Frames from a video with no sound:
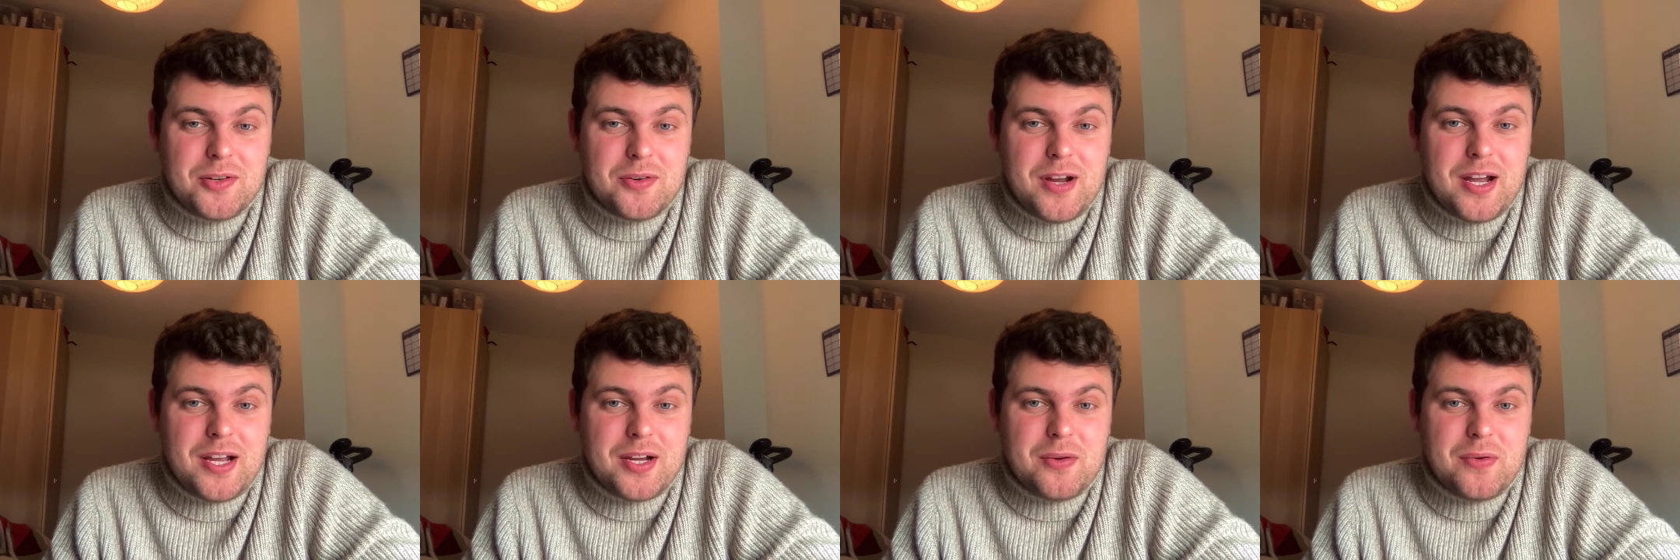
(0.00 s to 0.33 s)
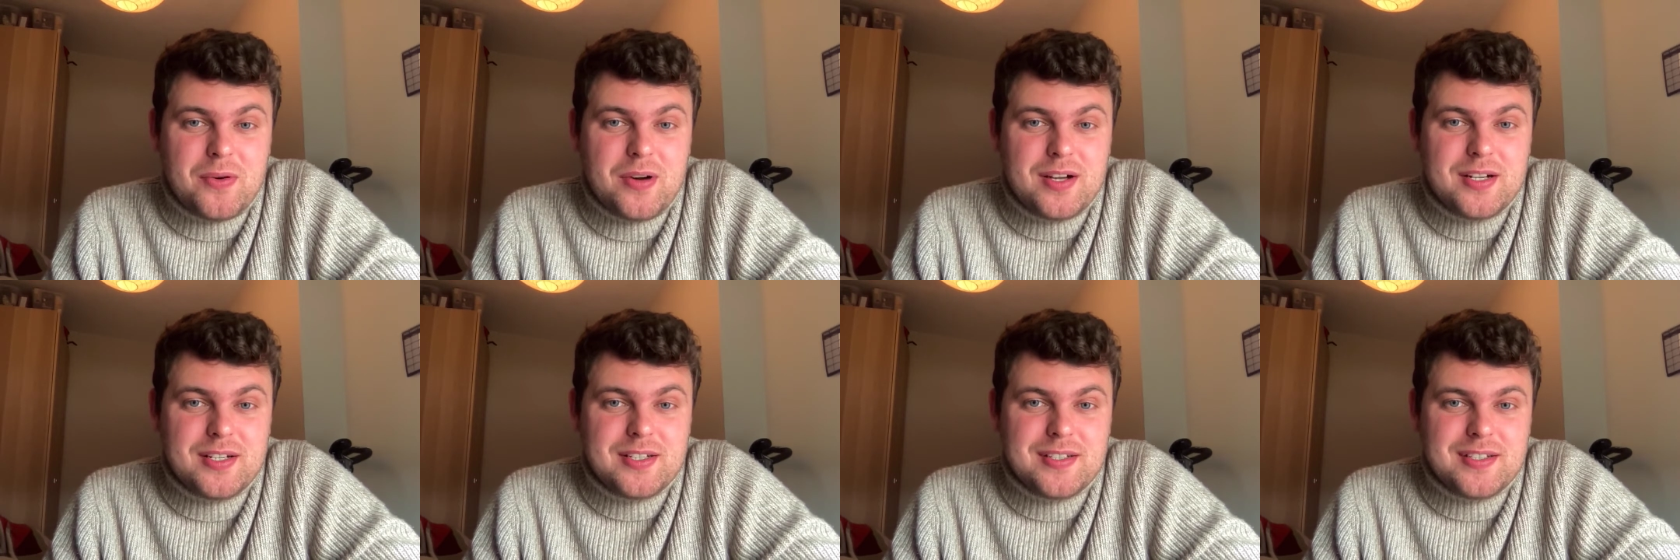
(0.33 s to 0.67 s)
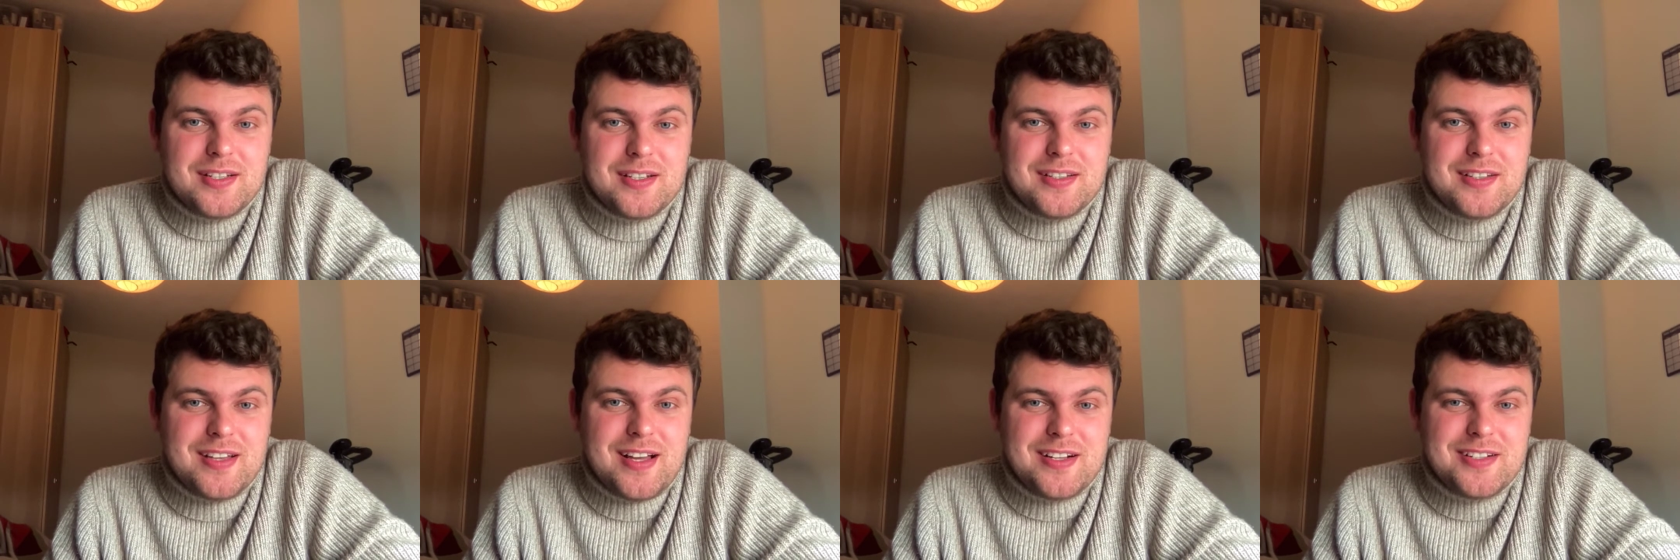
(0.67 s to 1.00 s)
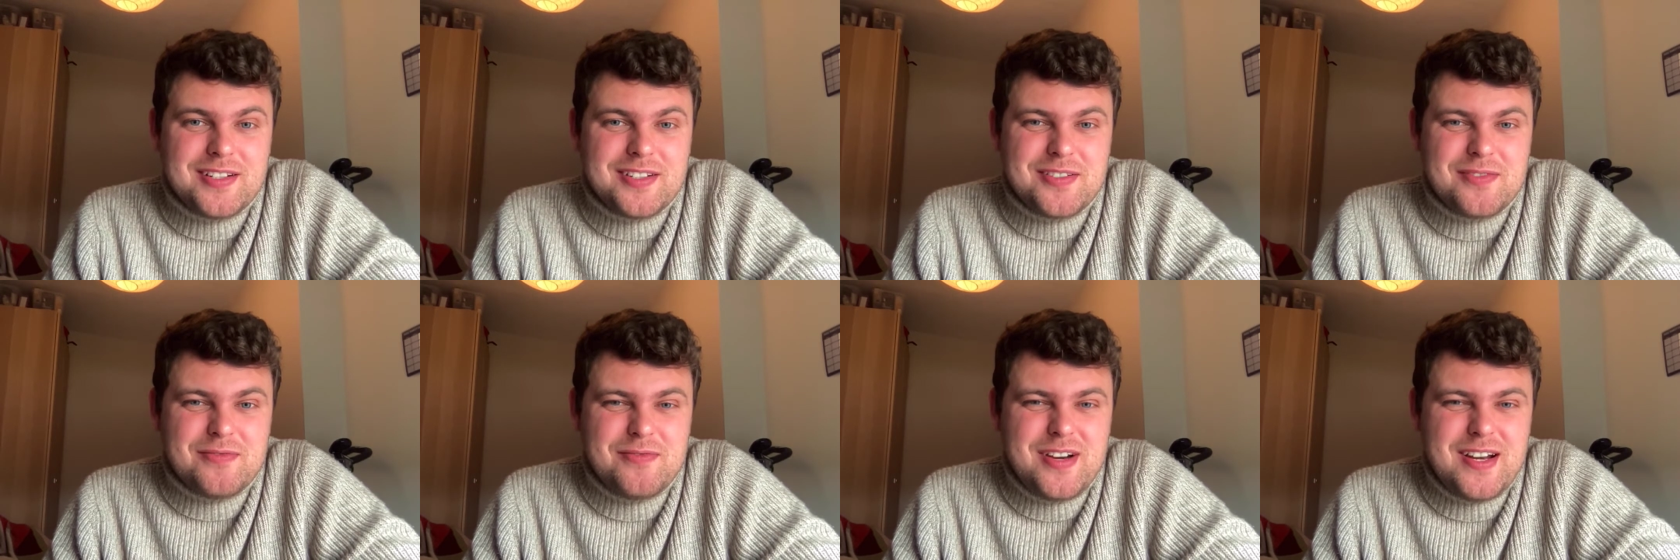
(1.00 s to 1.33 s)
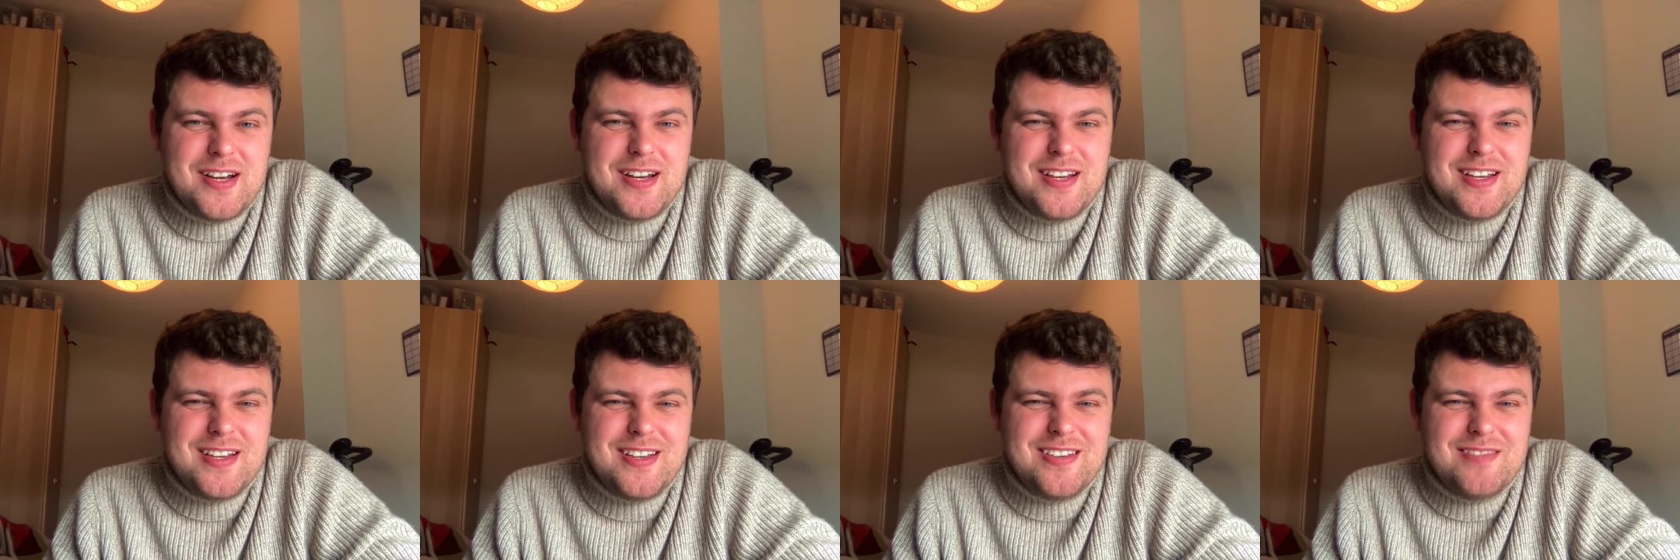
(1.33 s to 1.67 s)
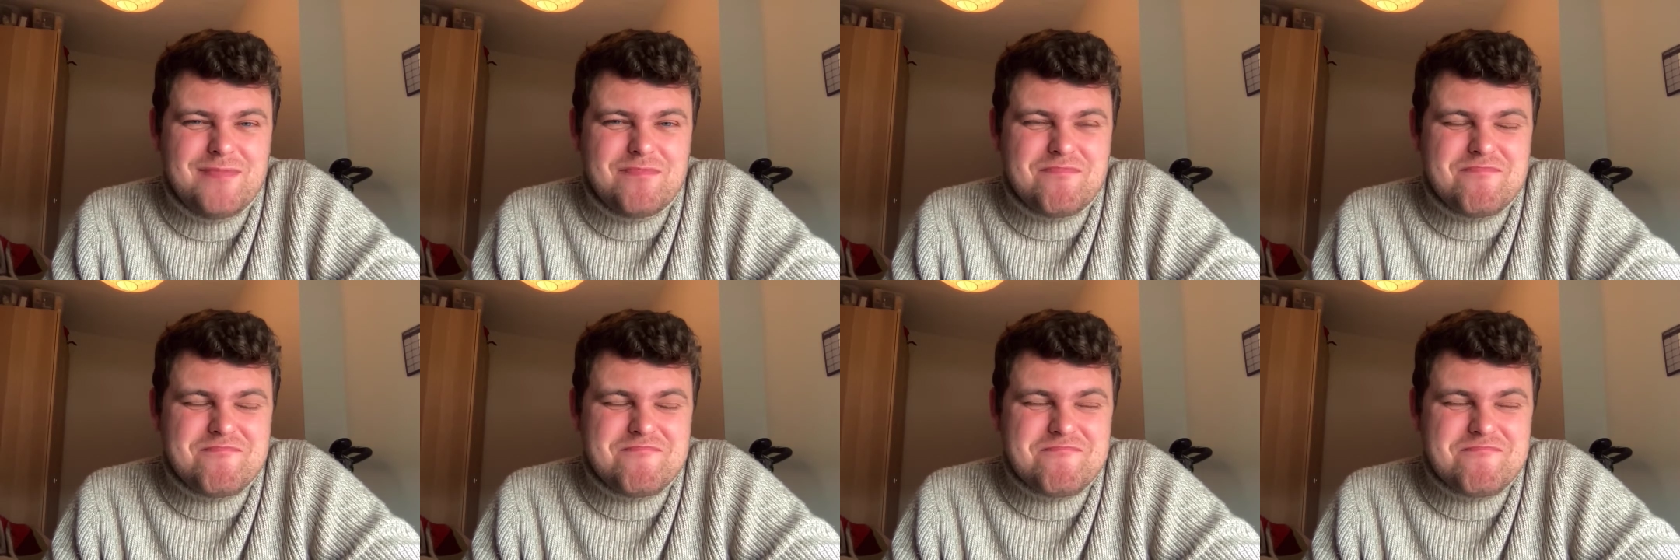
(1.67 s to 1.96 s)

likewise that doesn't really